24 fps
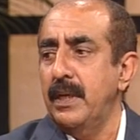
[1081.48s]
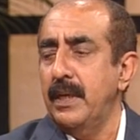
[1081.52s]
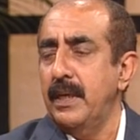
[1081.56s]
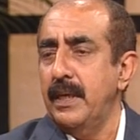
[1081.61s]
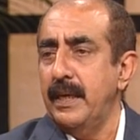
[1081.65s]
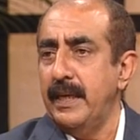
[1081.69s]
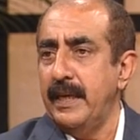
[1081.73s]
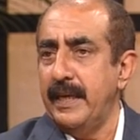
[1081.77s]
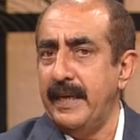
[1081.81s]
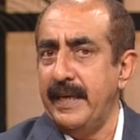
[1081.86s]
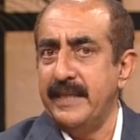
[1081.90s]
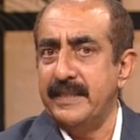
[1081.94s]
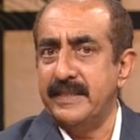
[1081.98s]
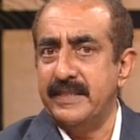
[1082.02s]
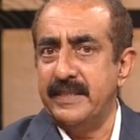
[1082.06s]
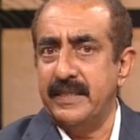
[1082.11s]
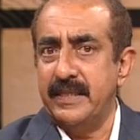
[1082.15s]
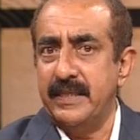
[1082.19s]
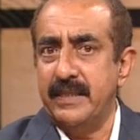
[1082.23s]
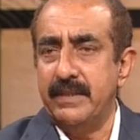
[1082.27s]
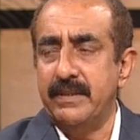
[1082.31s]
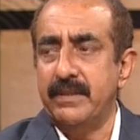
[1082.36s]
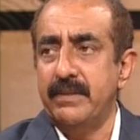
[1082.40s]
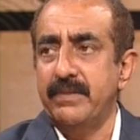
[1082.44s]
as
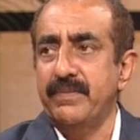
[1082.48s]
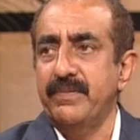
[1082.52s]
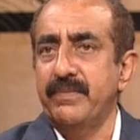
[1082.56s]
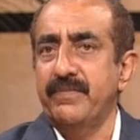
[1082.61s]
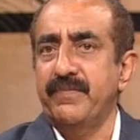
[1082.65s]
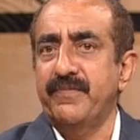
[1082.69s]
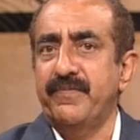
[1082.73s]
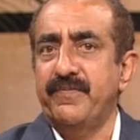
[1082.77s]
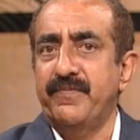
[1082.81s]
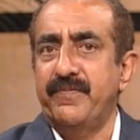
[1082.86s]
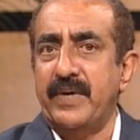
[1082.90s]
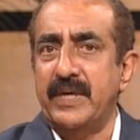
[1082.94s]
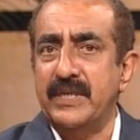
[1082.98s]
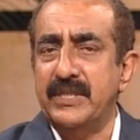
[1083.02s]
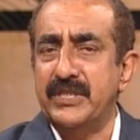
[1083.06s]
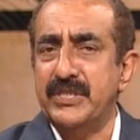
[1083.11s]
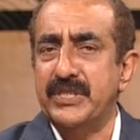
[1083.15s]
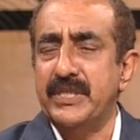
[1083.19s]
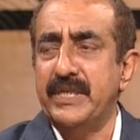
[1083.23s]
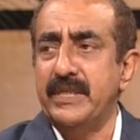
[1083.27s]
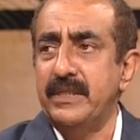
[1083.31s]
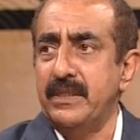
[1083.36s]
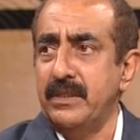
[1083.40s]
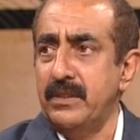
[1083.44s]
a
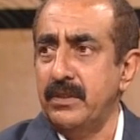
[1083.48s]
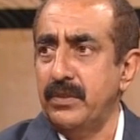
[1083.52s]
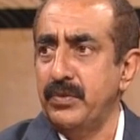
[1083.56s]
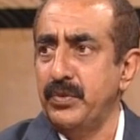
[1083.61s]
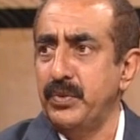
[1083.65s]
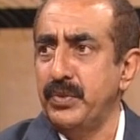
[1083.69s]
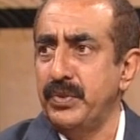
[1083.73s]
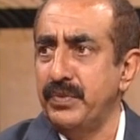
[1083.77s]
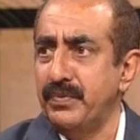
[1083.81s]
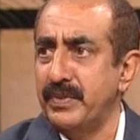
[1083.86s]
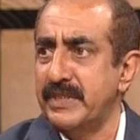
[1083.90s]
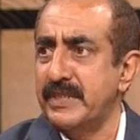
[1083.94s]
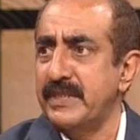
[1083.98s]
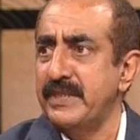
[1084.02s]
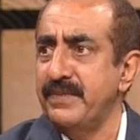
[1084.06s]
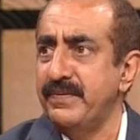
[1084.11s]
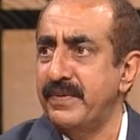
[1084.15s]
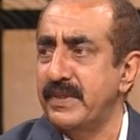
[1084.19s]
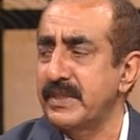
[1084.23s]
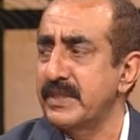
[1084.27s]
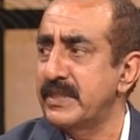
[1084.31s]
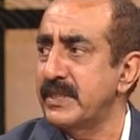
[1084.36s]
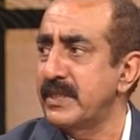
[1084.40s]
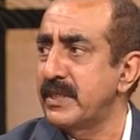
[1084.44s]
function, university
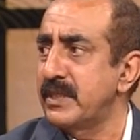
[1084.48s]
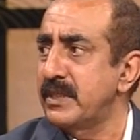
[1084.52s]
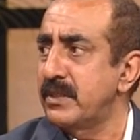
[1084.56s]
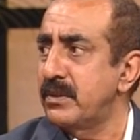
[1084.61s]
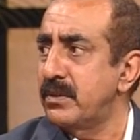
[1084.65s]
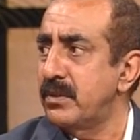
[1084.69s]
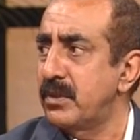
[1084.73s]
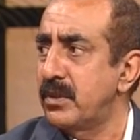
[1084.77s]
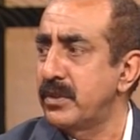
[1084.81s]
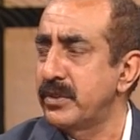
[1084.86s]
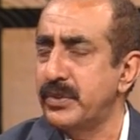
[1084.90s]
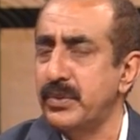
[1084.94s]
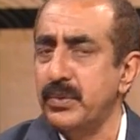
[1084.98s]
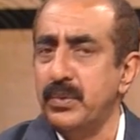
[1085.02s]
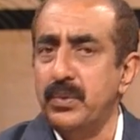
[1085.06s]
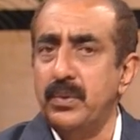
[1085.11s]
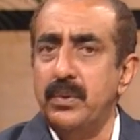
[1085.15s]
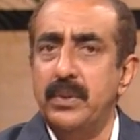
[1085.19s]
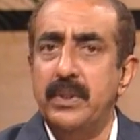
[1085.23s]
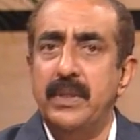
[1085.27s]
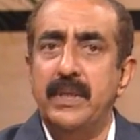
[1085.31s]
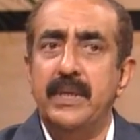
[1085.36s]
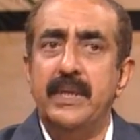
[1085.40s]
function also,